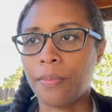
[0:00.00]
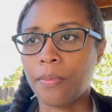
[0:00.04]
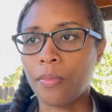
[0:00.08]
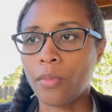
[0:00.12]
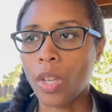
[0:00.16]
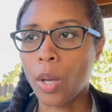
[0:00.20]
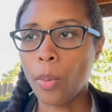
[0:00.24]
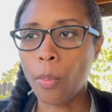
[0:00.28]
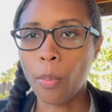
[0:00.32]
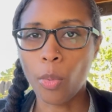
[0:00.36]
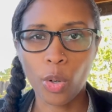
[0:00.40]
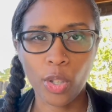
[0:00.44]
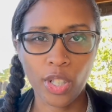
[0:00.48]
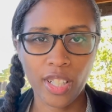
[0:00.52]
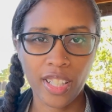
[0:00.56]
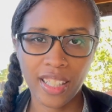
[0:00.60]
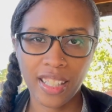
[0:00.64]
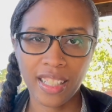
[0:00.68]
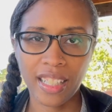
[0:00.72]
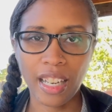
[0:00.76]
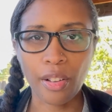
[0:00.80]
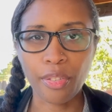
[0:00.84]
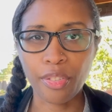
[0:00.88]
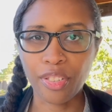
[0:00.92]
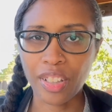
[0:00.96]
more
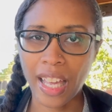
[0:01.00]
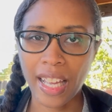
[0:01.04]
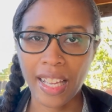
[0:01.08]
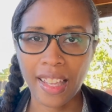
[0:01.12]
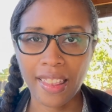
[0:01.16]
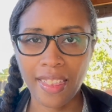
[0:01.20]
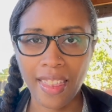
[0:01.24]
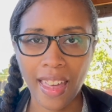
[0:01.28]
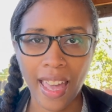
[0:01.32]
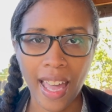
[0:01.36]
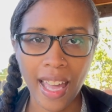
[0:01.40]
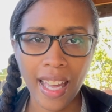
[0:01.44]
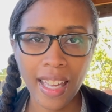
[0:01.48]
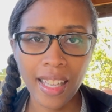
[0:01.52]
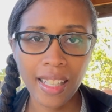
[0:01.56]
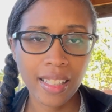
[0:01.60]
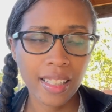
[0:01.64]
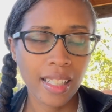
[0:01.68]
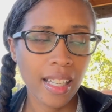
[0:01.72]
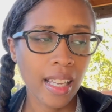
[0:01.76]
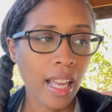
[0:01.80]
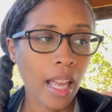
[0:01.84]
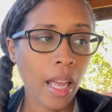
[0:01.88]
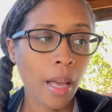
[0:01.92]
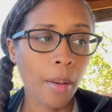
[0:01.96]
stuff like that.
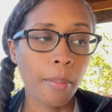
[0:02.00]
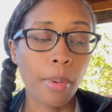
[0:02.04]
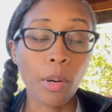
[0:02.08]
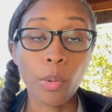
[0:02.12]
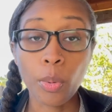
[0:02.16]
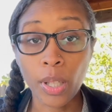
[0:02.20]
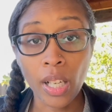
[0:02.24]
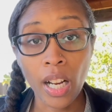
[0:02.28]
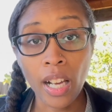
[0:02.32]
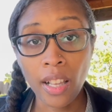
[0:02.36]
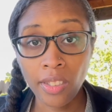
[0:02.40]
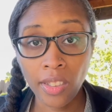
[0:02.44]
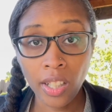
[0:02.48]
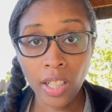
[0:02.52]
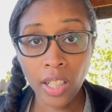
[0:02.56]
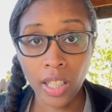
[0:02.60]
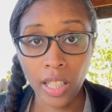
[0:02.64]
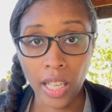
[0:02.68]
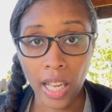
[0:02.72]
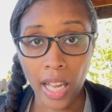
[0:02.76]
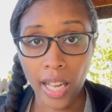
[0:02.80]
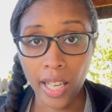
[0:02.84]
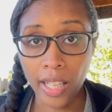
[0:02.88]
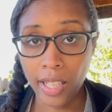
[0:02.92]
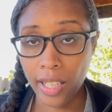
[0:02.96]
But we're not there
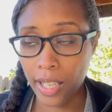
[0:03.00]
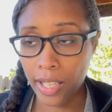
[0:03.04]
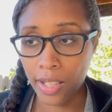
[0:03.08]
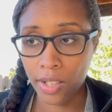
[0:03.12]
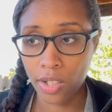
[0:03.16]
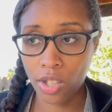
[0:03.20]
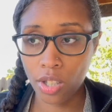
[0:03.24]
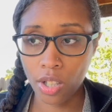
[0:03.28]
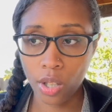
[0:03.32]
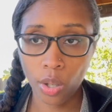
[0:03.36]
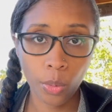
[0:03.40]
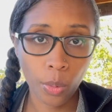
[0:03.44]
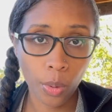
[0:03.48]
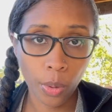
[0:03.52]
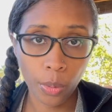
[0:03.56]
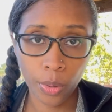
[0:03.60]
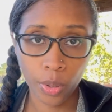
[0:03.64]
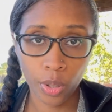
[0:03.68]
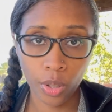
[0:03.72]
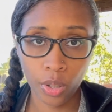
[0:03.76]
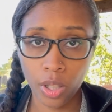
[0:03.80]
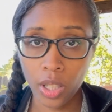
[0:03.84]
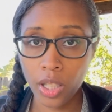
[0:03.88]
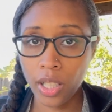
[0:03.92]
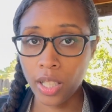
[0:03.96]
yet. And so what we're
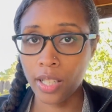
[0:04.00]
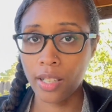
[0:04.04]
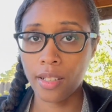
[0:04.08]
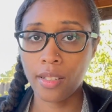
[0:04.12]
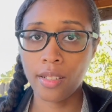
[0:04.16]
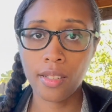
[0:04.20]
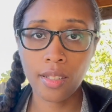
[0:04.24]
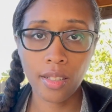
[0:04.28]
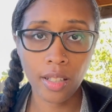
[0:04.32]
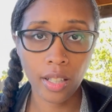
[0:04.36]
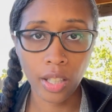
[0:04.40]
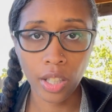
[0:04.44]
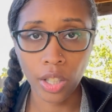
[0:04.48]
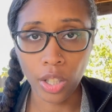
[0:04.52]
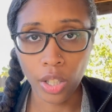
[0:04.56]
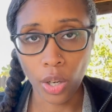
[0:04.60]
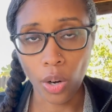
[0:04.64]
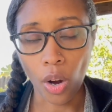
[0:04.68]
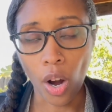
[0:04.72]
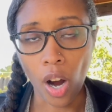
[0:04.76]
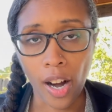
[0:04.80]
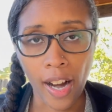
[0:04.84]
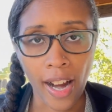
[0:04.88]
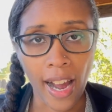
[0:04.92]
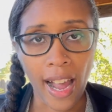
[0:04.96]
doing is, you know,
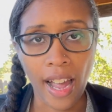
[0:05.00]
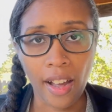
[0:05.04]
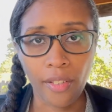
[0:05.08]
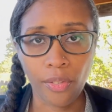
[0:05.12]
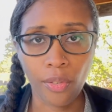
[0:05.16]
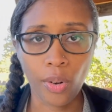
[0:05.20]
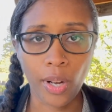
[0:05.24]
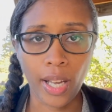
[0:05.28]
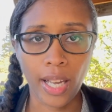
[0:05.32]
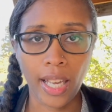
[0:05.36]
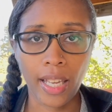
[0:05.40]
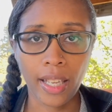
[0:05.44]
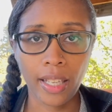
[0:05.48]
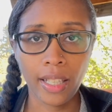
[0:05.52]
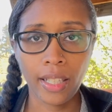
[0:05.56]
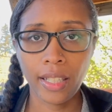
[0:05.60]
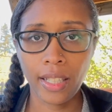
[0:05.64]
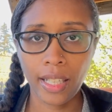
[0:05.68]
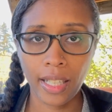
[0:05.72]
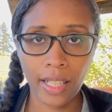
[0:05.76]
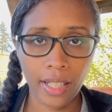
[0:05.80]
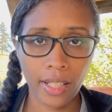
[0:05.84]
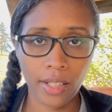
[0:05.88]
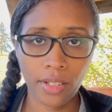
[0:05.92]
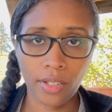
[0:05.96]
our halfway
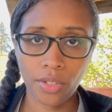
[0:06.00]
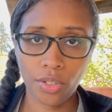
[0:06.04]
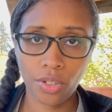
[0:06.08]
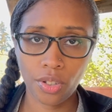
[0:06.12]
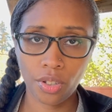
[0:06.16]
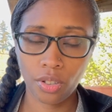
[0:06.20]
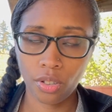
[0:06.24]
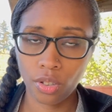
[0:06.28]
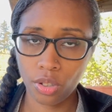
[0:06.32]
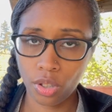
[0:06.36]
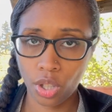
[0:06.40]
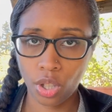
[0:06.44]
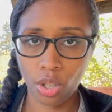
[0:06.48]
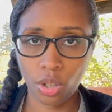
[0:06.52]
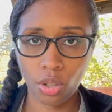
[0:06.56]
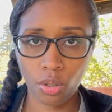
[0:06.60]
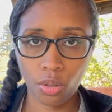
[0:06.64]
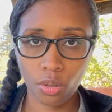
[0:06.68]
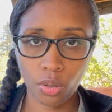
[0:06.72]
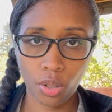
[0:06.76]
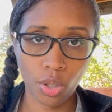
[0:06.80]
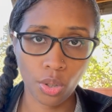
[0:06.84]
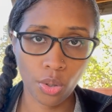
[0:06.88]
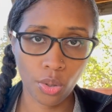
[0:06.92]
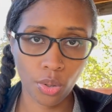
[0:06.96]
is to use